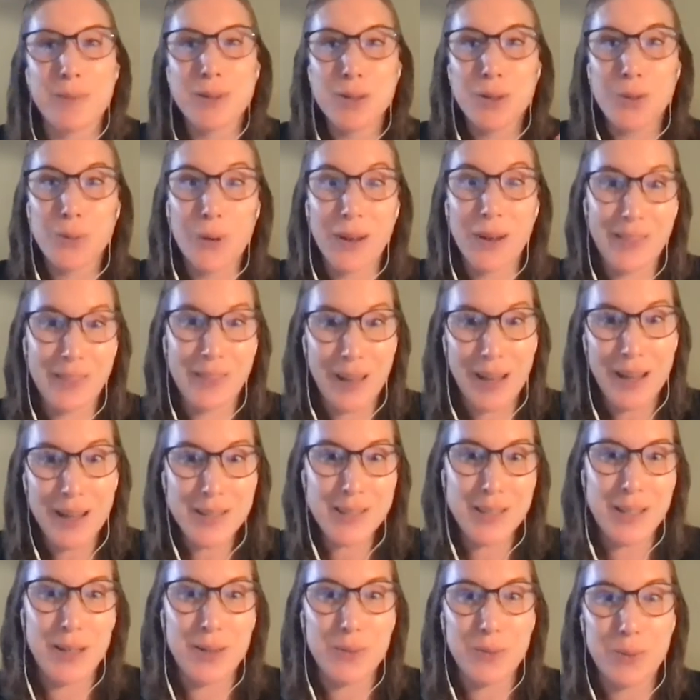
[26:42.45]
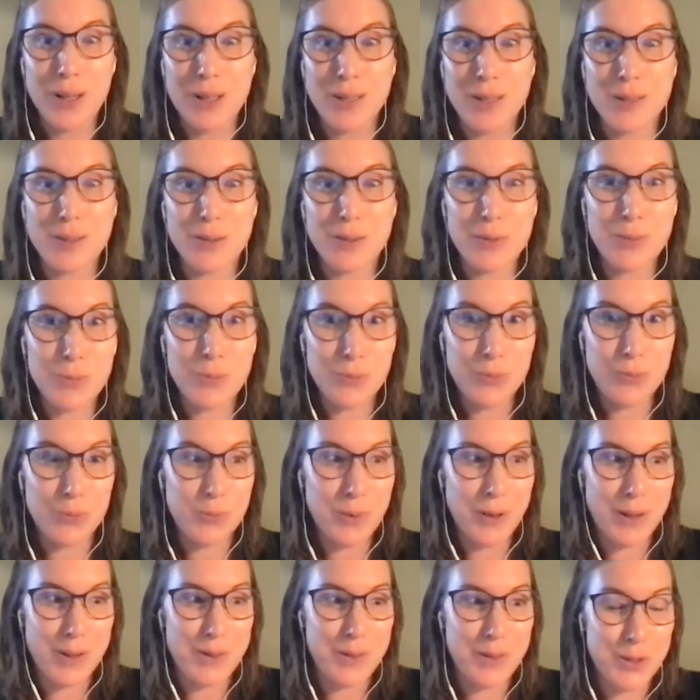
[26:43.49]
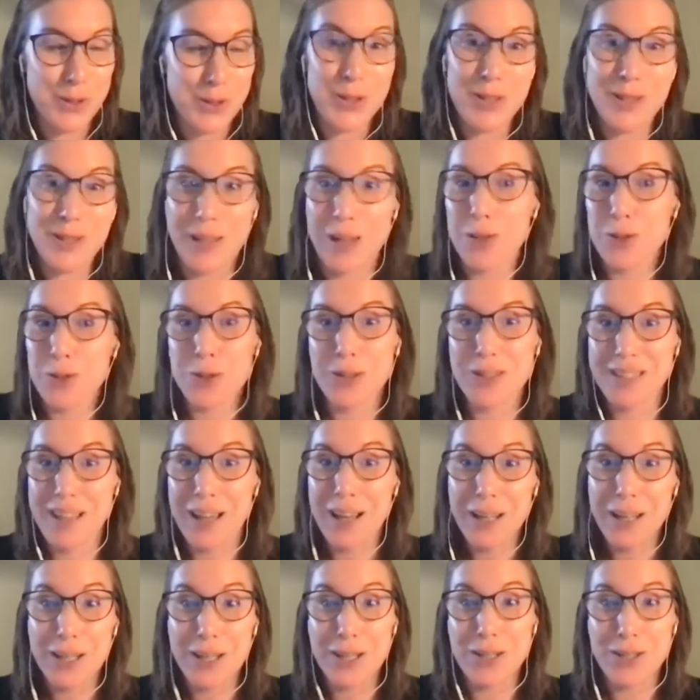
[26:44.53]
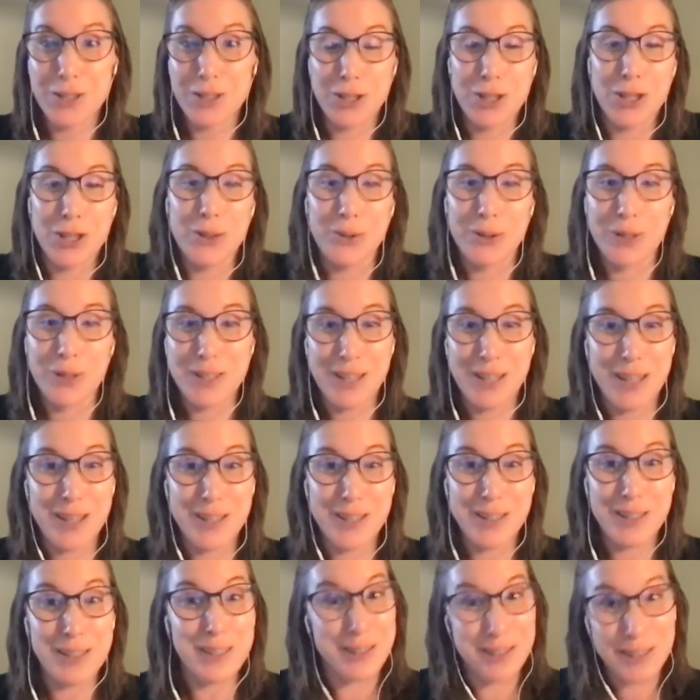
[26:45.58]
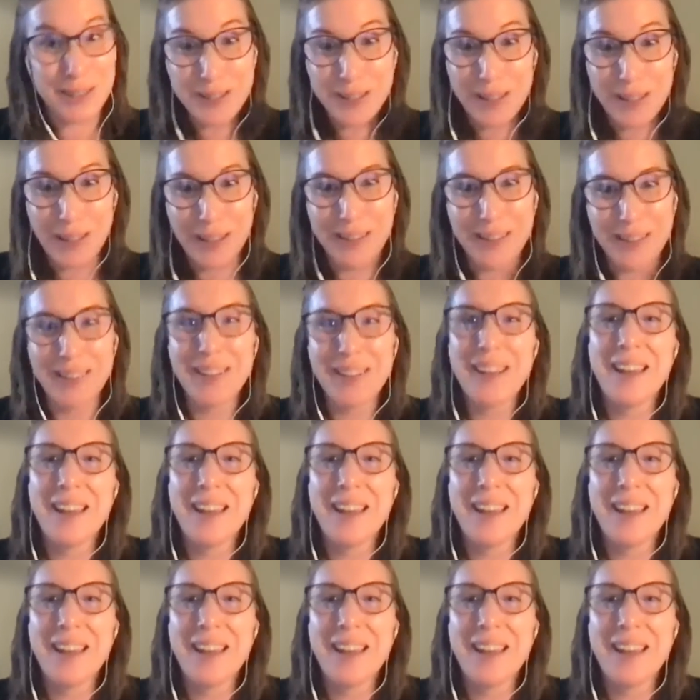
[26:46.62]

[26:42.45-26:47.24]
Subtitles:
So what they did was she essentially said she was his assistant,